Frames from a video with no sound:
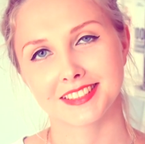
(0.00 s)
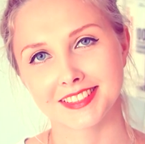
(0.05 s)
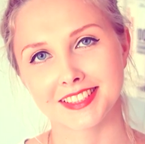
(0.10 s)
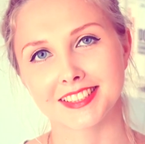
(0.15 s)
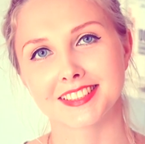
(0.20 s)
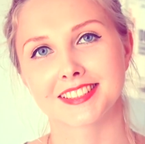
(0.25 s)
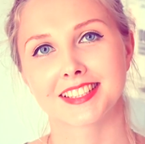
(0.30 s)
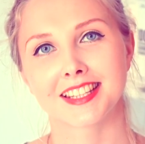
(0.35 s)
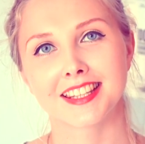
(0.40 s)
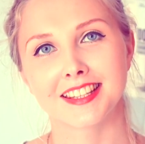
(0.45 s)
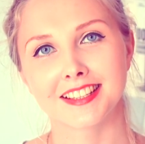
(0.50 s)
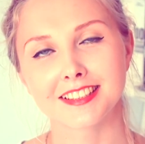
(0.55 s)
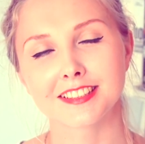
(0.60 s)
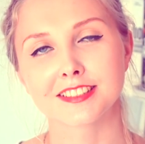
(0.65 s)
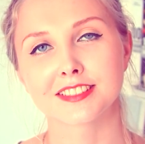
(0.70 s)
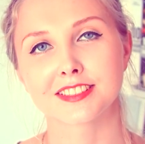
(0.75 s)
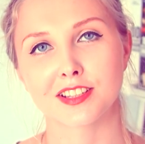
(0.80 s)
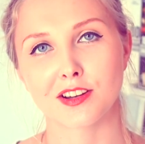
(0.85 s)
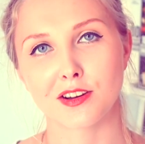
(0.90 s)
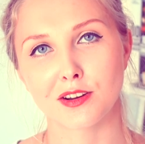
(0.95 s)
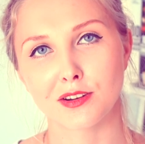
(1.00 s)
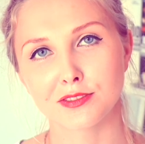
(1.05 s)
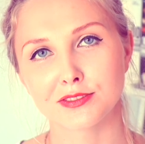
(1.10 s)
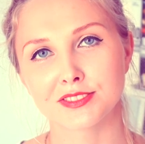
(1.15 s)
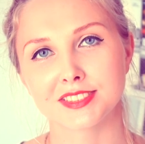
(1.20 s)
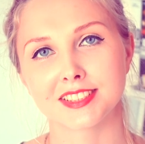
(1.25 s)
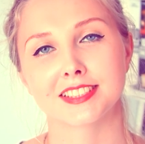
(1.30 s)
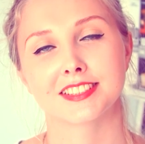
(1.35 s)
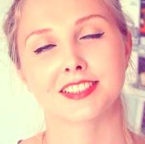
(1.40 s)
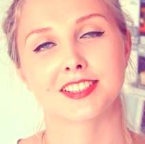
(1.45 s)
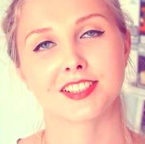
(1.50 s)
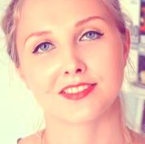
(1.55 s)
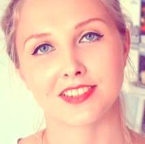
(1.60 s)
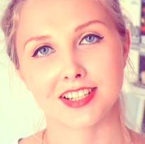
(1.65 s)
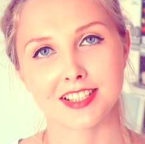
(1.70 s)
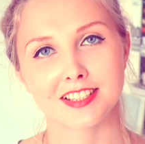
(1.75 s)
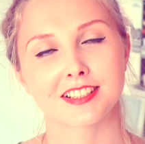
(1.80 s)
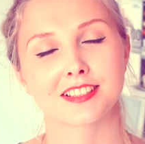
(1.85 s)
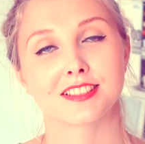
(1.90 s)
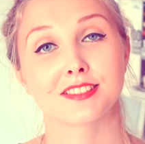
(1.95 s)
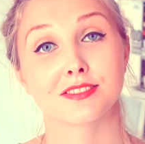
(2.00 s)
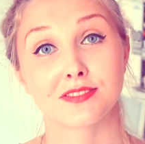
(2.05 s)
the skills of the theoretical